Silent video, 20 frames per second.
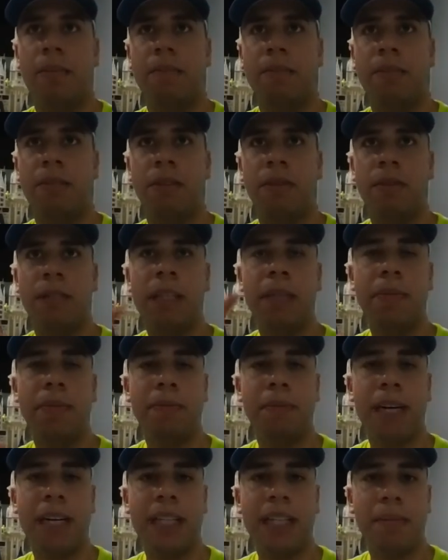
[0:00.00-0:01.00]
So keep in
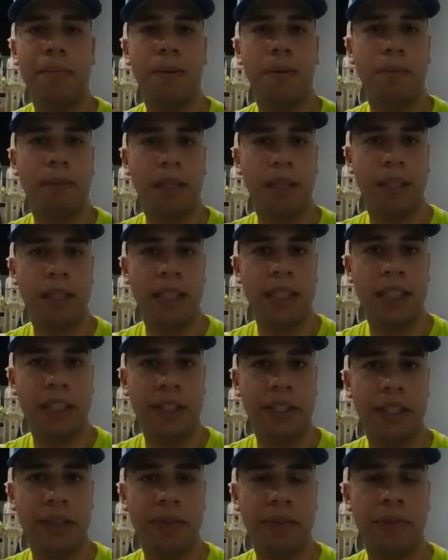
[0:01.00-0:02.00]
mind that mobility
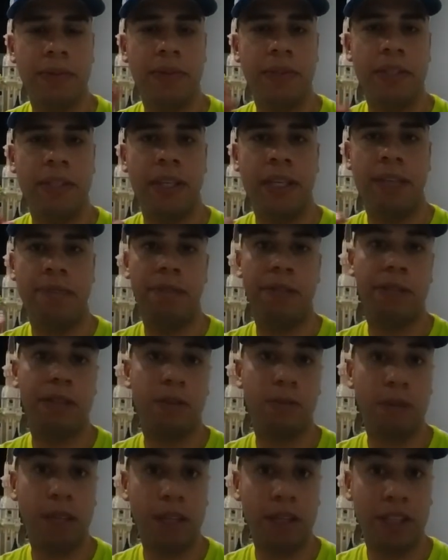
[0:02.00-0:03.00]
issues, if you're in
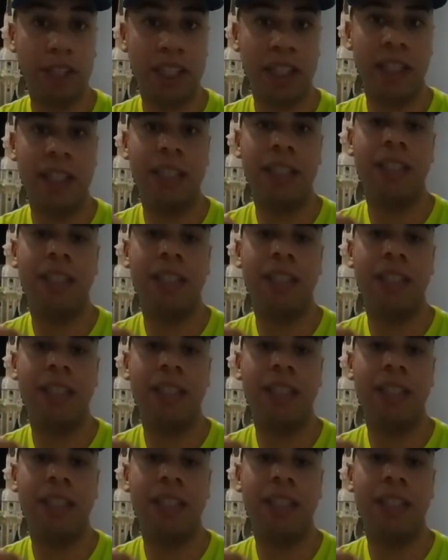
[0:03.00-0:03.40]
a wheelchair,